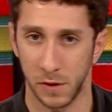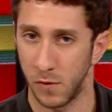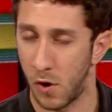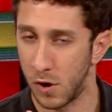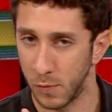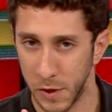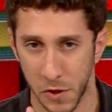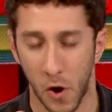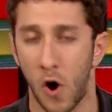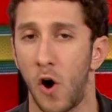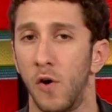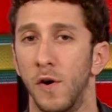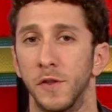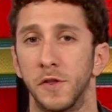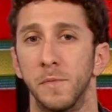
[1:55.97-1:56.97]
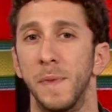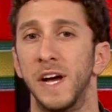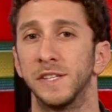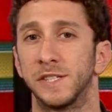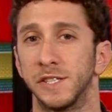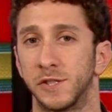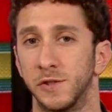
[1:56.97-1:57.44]
along with all other
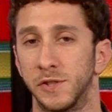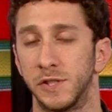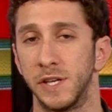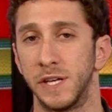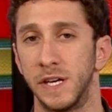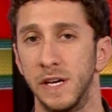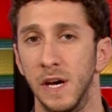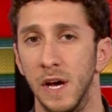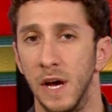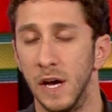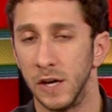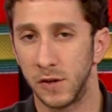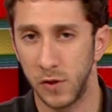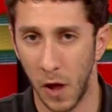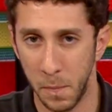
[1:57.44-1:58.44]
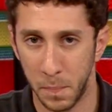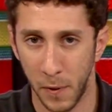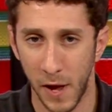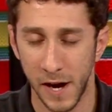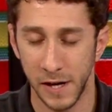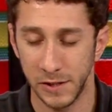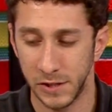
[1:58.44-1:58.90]
Manchester City club
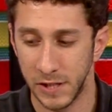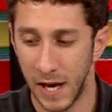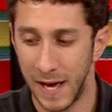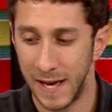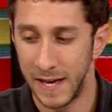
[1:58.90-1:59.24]
players,